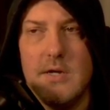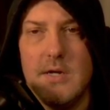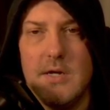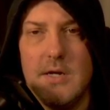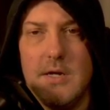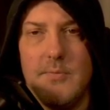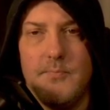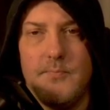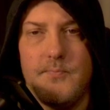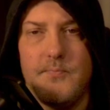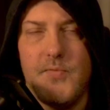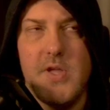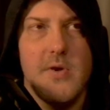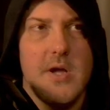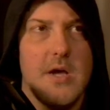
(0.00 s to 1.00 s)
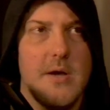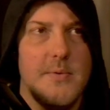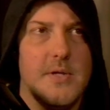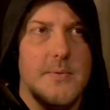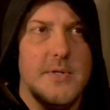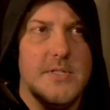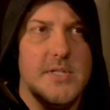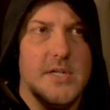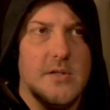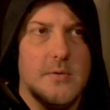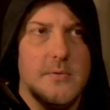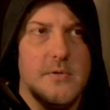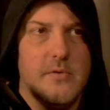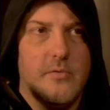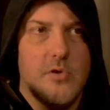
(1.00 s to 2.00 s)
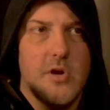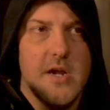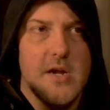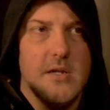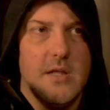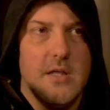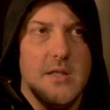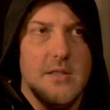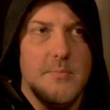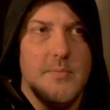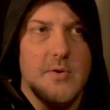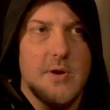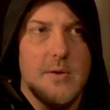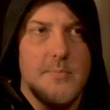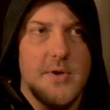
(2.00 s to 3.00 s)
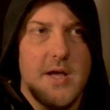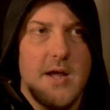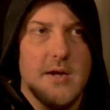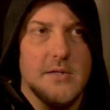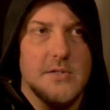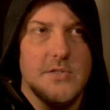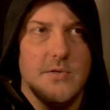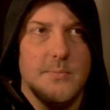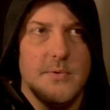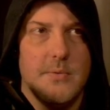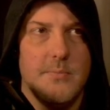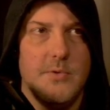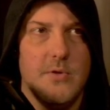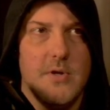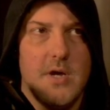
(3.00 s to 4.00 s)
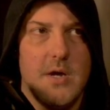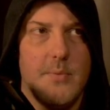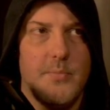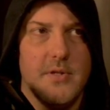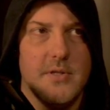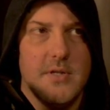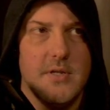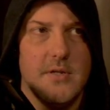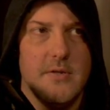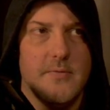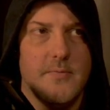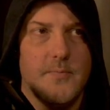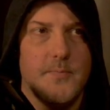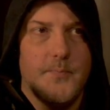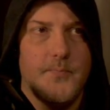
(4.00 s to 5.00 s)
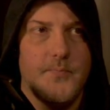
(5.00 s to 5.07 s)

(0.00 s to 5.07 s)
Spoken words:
Anyway, I'm gonna take a little bit of a break and then be right back. So I'm gonna mute up and then